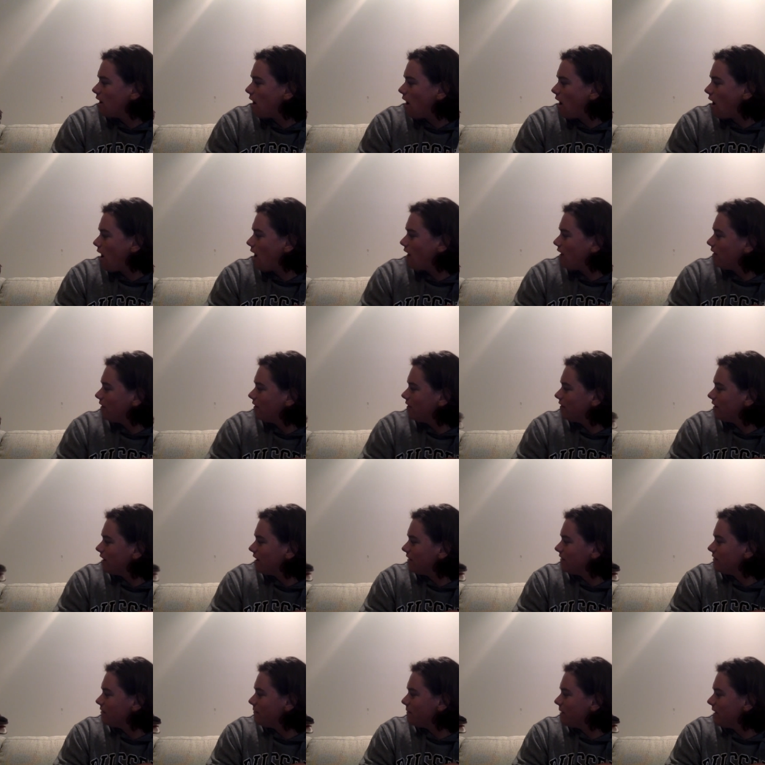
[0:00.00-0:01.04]
Ah,
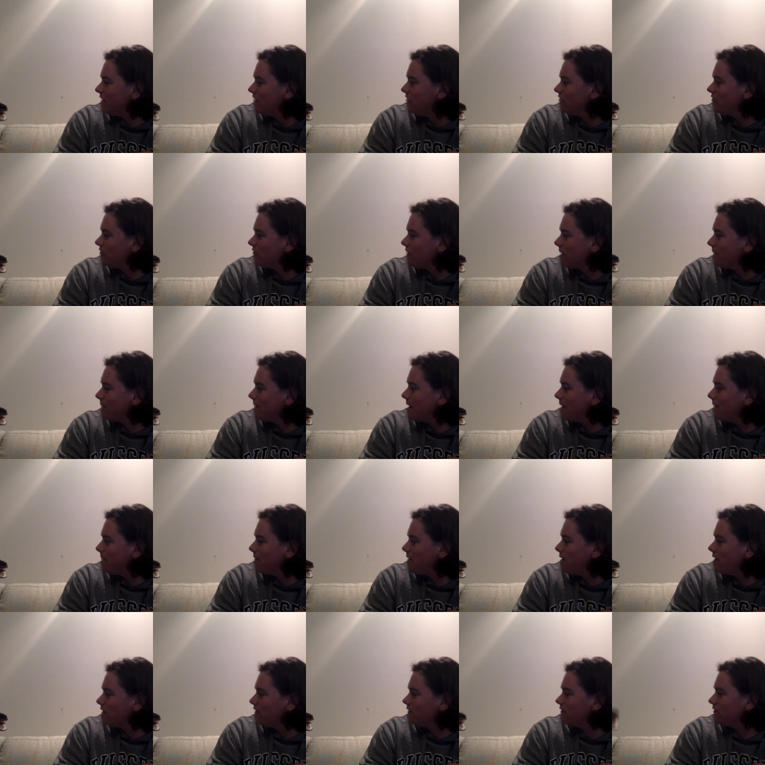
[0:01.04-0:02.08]
nice to meet you, Grandma
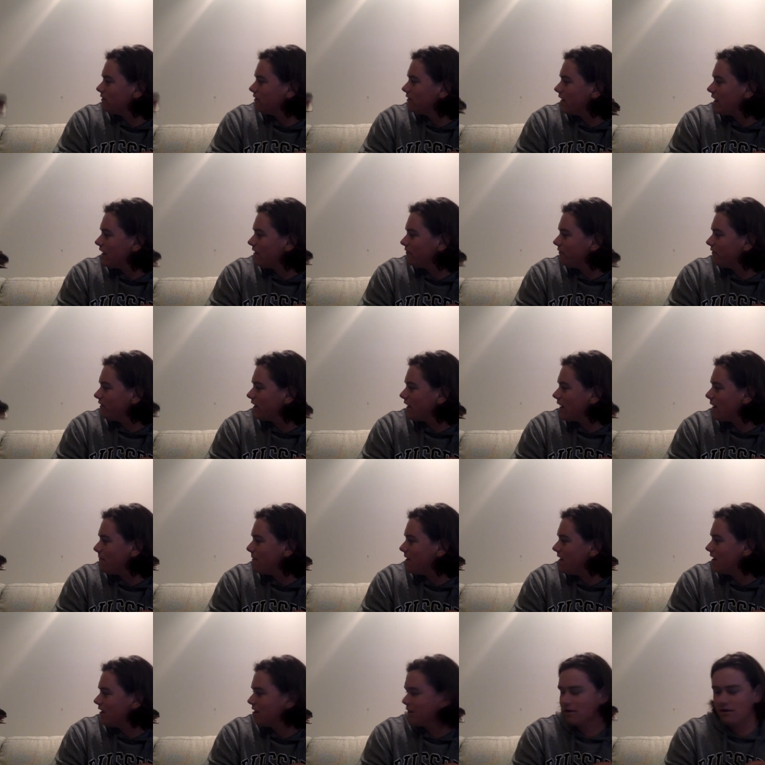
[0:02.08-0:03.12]
Poss. Thanks for
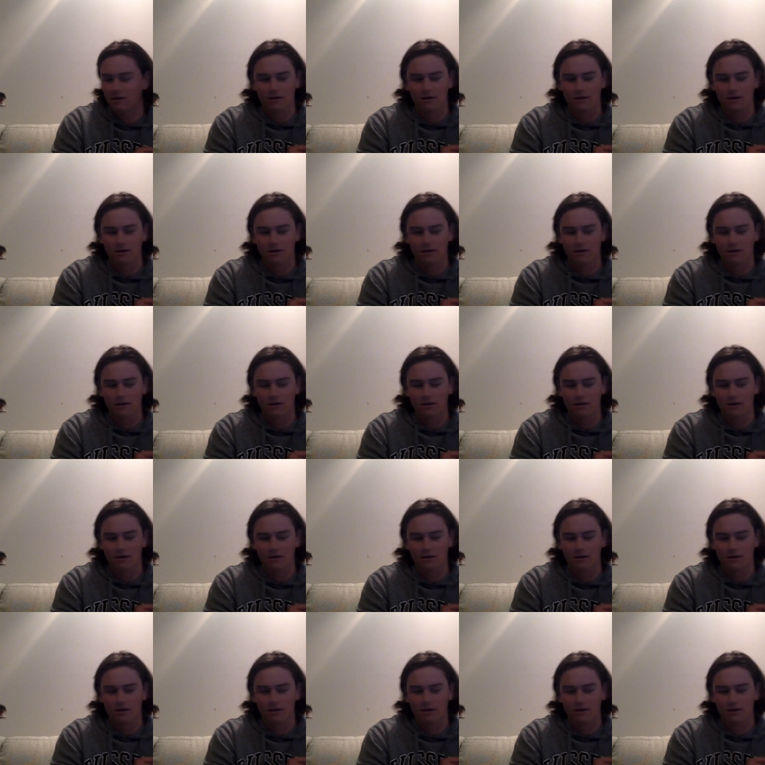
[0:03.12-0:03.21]
coming.